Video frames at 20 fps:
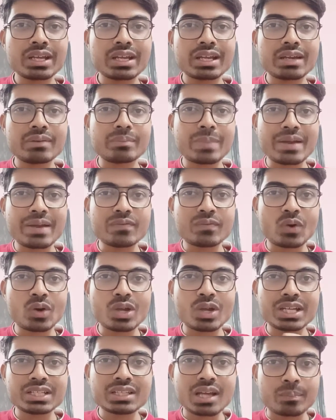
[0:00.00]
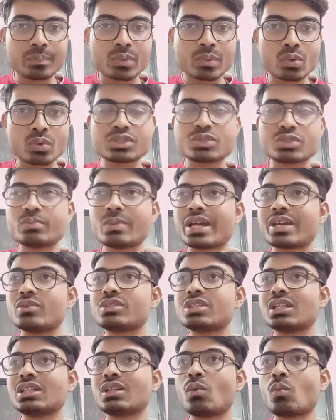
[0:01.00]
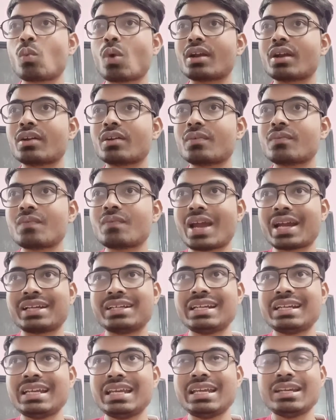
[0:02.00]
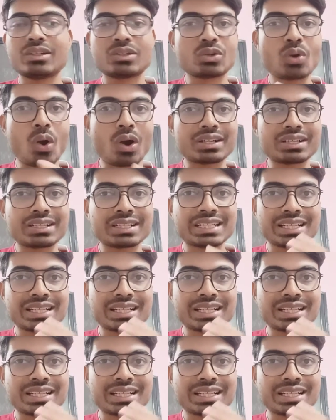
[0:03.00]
by following the approach by using the work factory dot